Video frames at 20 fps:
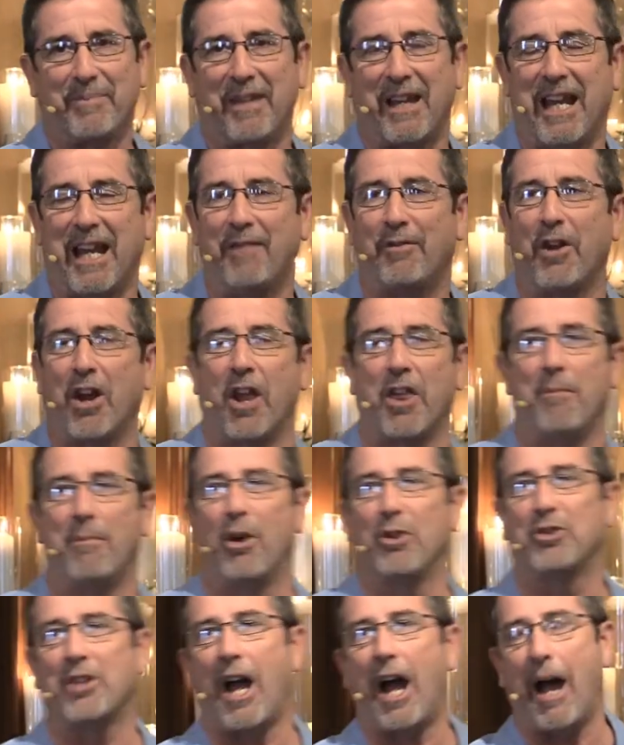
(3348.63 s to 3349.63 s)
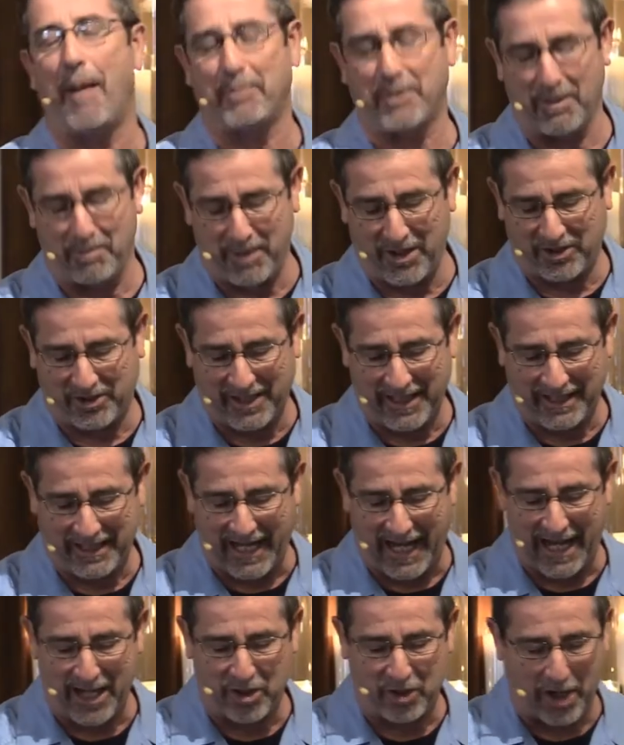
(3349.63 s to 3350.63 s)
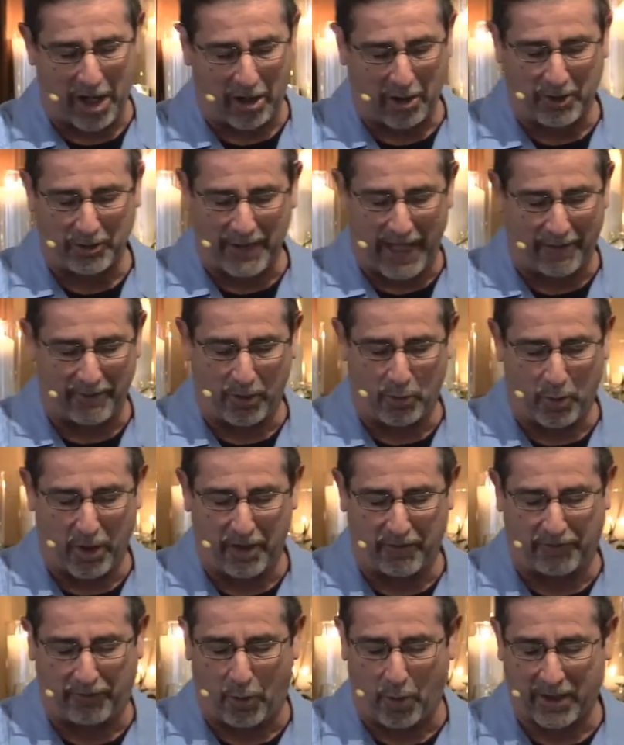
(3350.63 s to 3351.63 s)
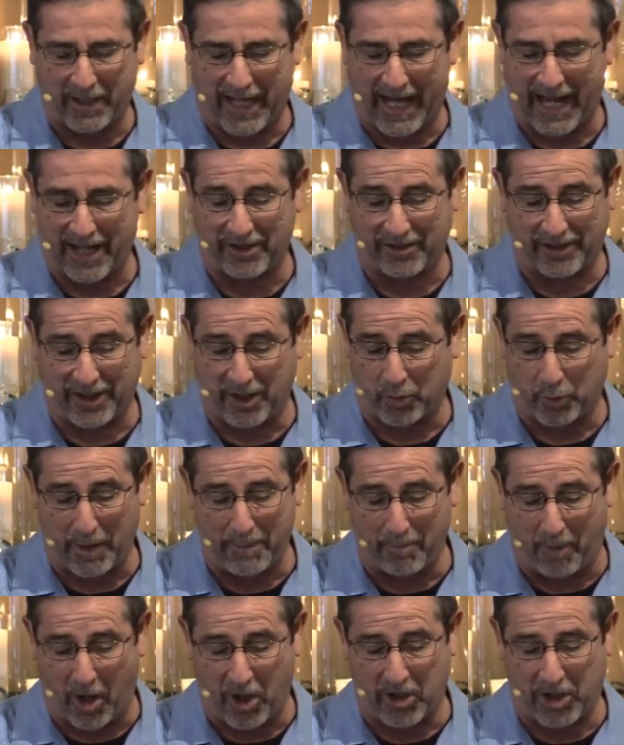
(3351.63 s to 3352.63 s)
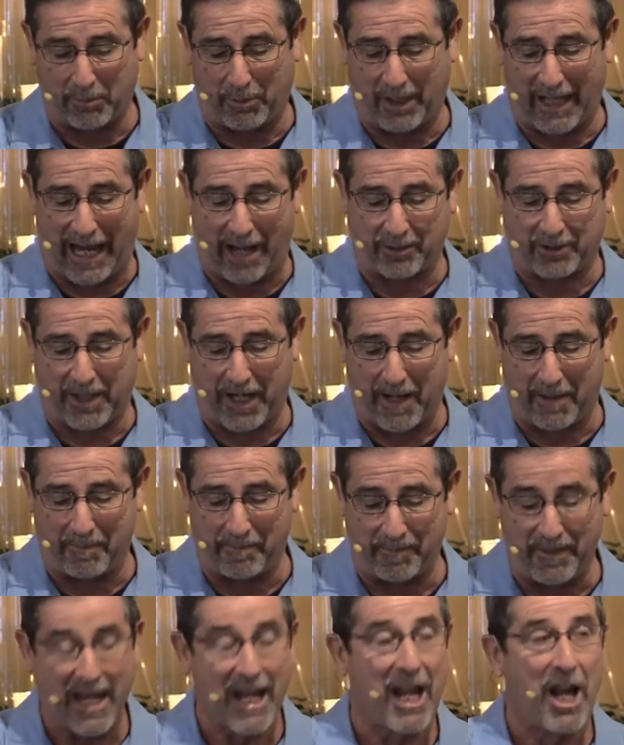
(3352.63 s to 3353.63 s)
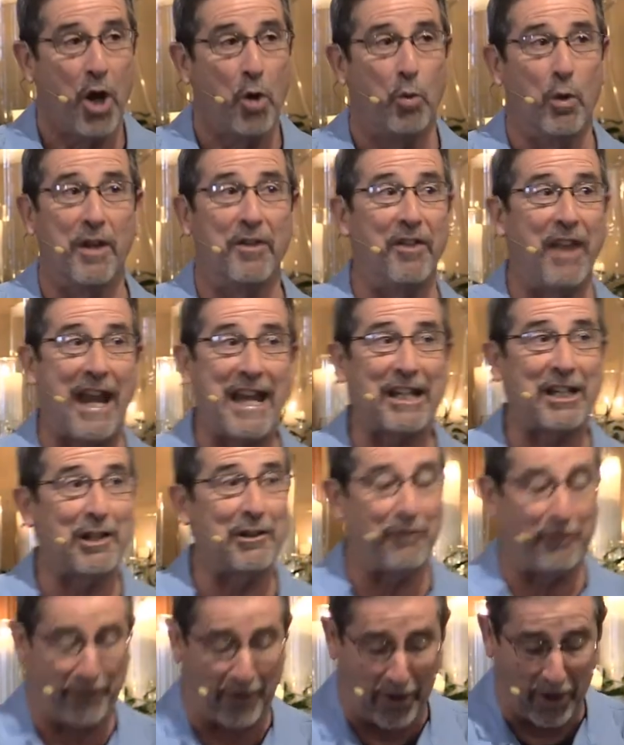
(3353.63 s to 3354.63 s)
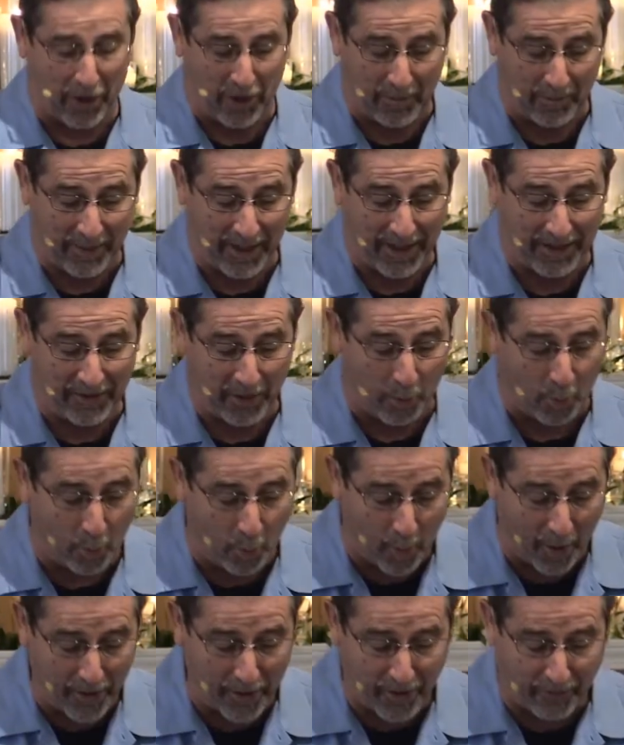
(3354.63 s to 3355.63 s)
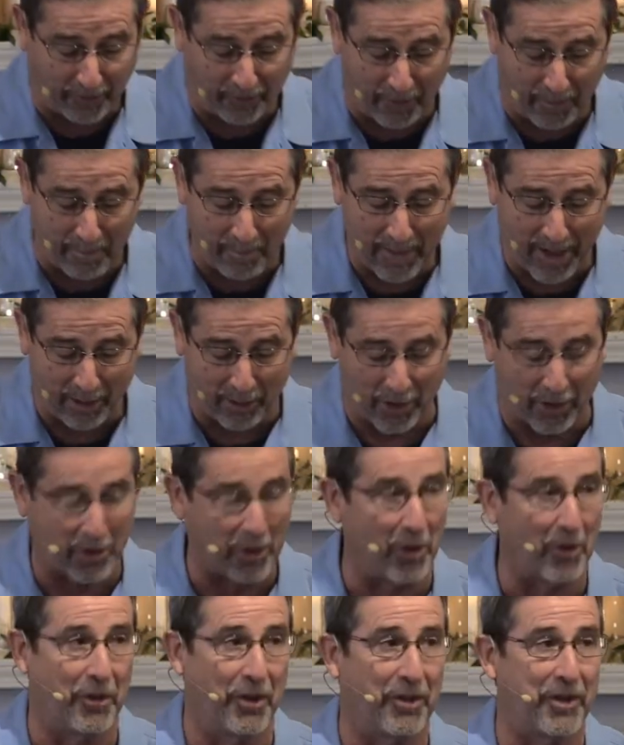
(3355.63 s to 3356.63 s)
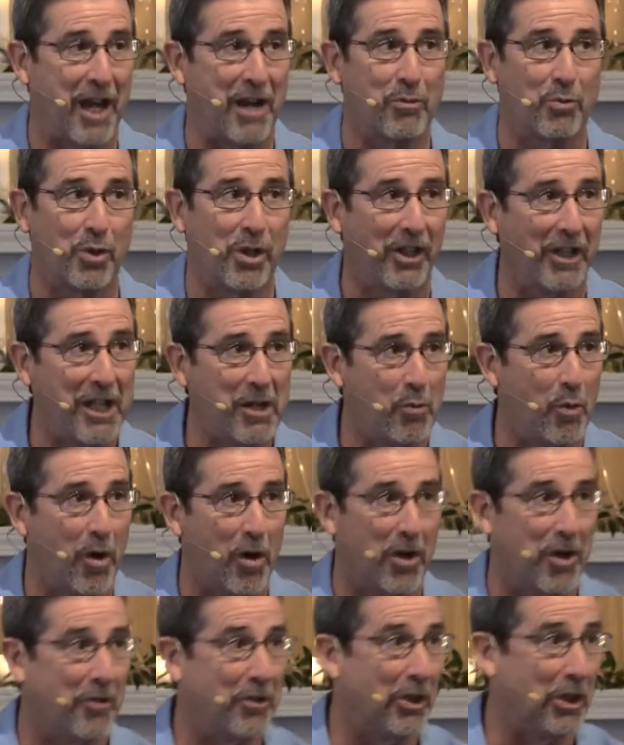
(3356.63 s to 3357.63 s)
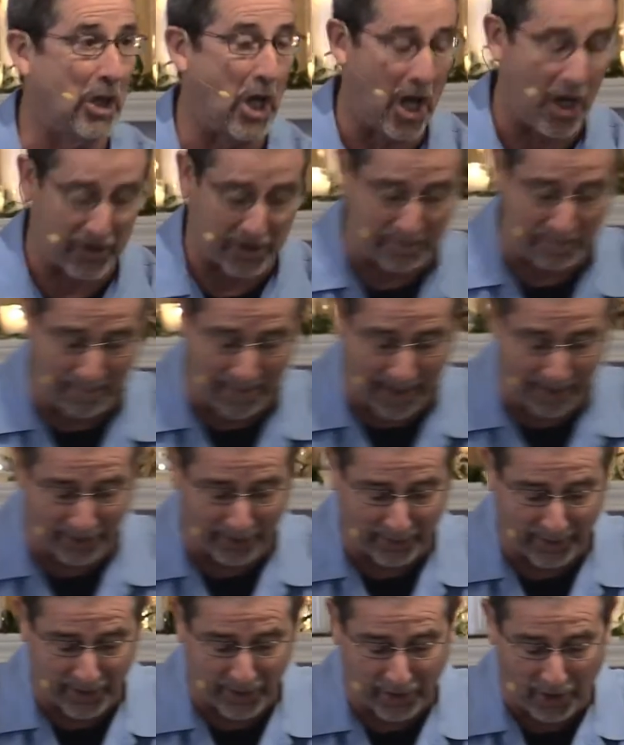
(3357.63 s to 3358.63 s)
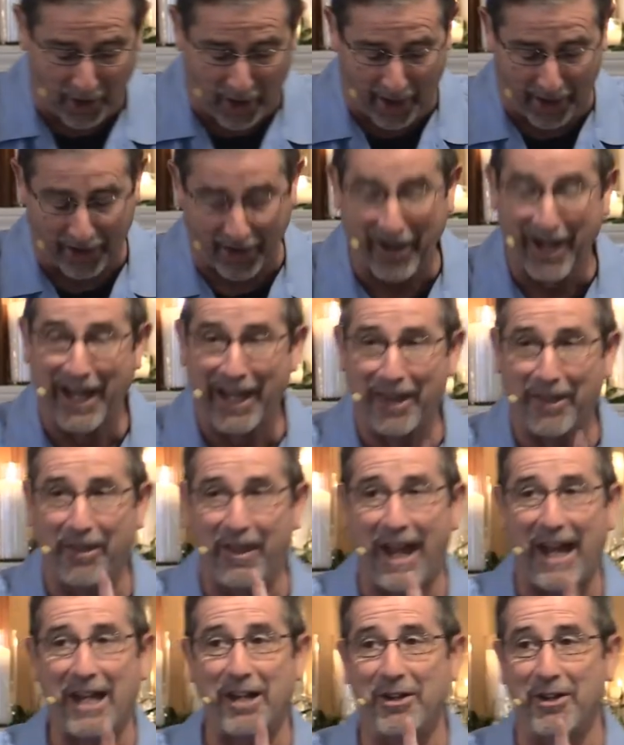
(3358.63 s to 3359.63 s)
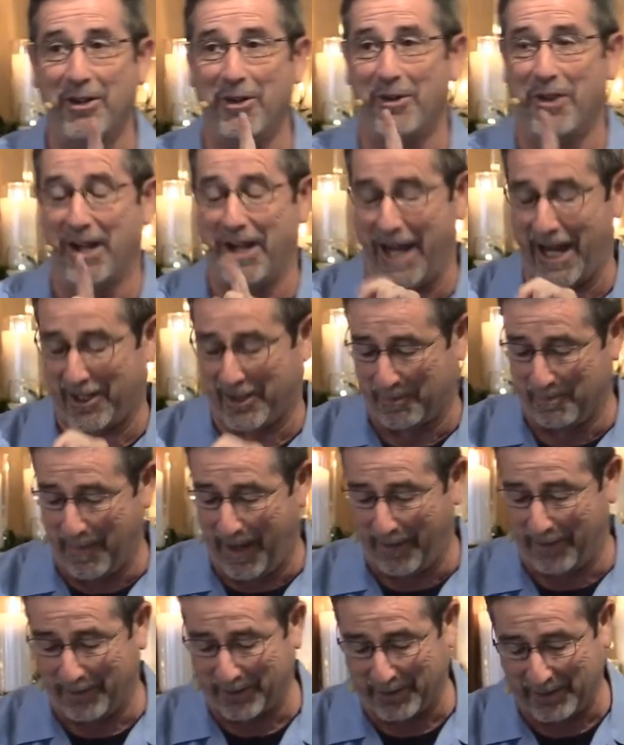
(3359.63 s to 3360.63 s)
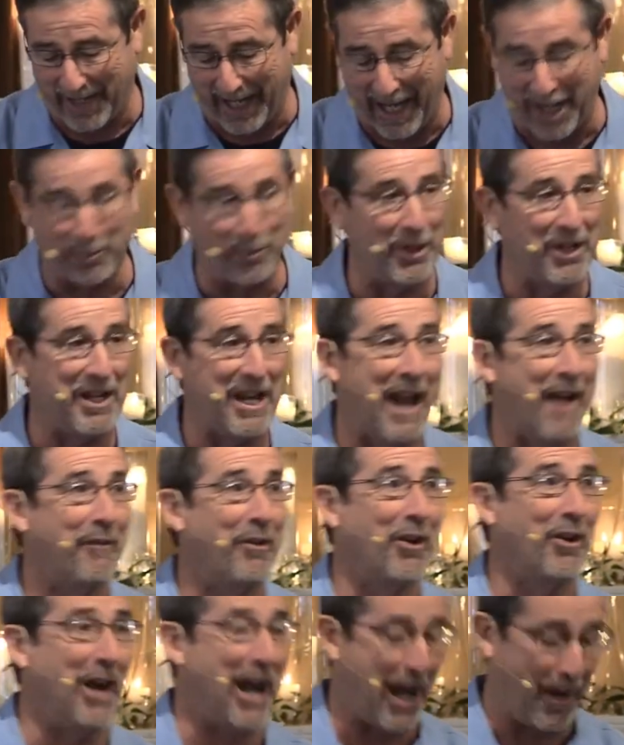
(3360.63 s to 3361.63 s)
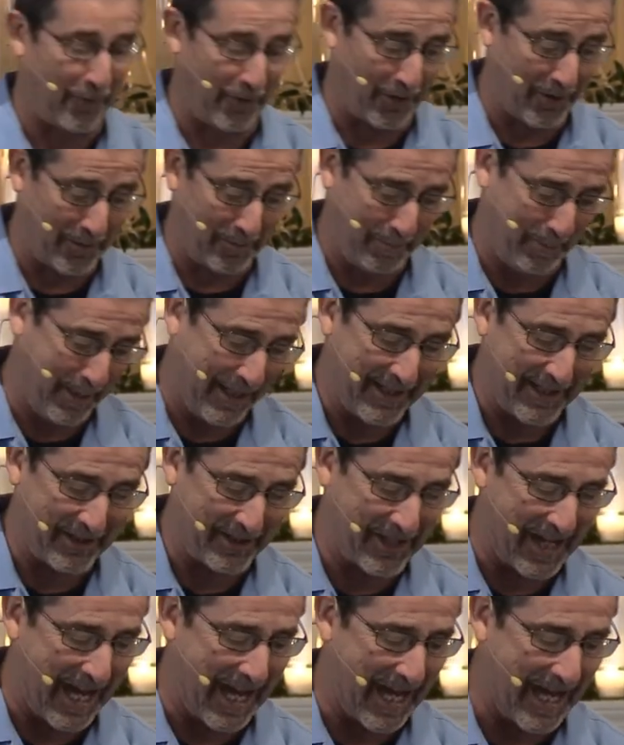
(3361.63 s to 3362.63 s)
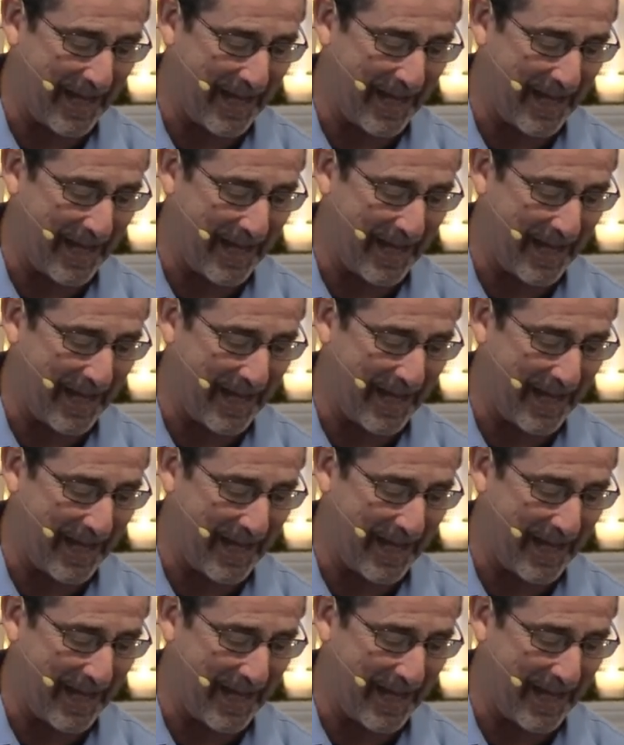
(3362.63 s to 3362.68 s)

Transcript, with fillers: Even on the most optimistic day, Cheryl never would have forecast this remarkable outcome. When they confirmed the wonderful miracle that they really were the lost mother and daughter, they knew the next Mother's Day would never, ever be the same.